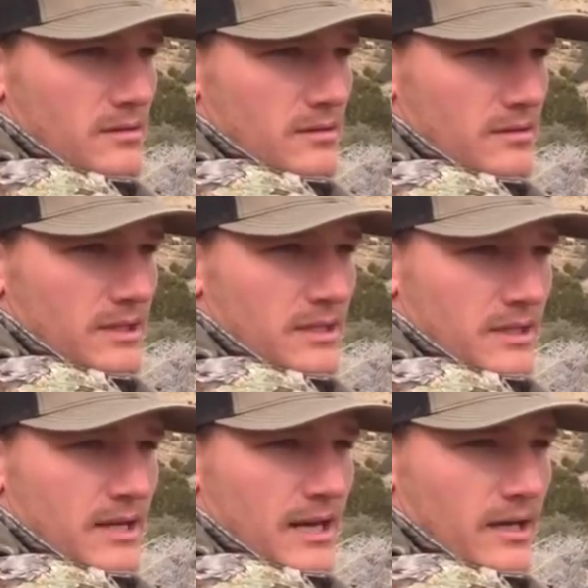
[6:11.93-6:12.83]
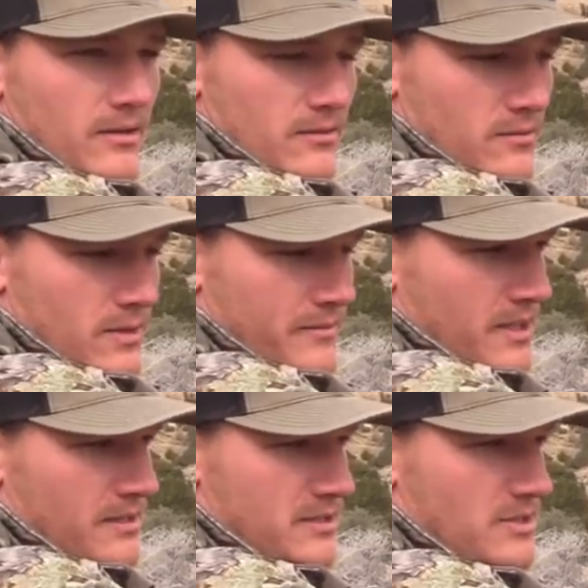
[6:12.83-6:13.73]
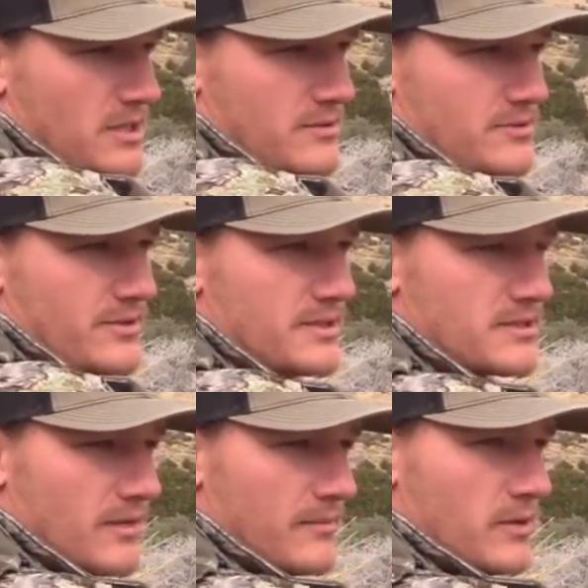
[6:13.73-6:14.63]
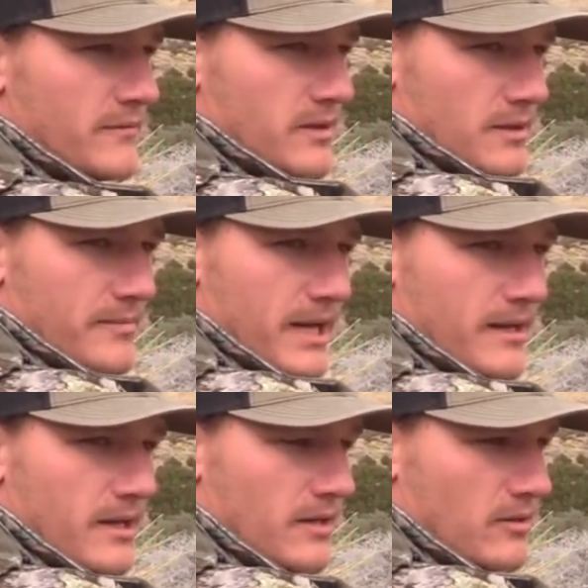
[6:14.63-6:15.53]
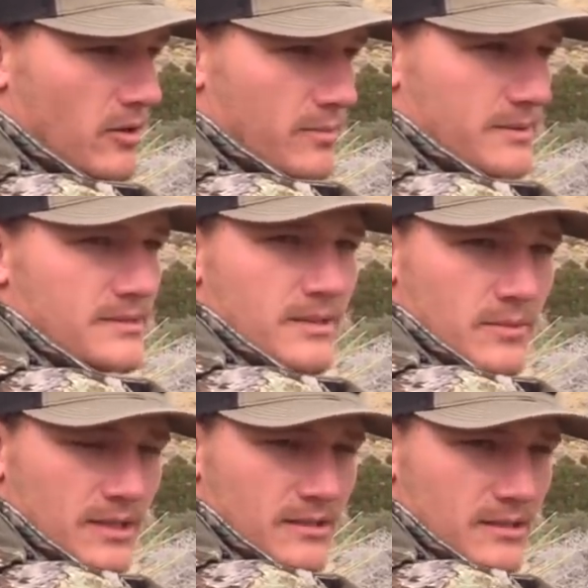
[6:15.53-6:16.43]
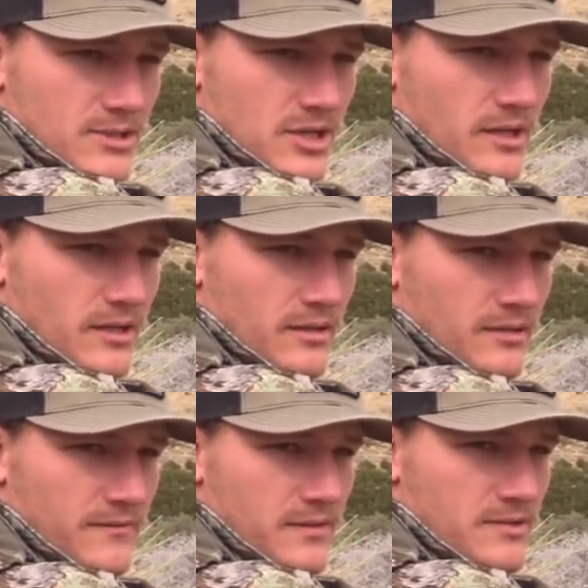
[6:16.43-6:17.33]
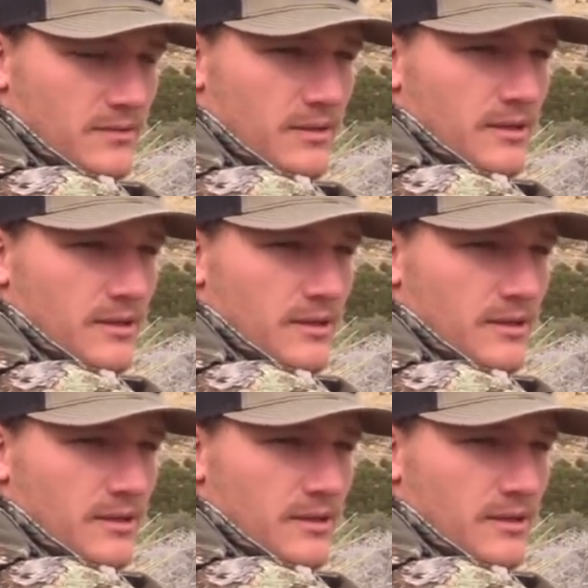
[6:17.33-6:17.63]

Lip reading: The leading coyote went behind this Joshua tree, so I moved on the back coyote, hoping Tim would get the shotgun on the first one.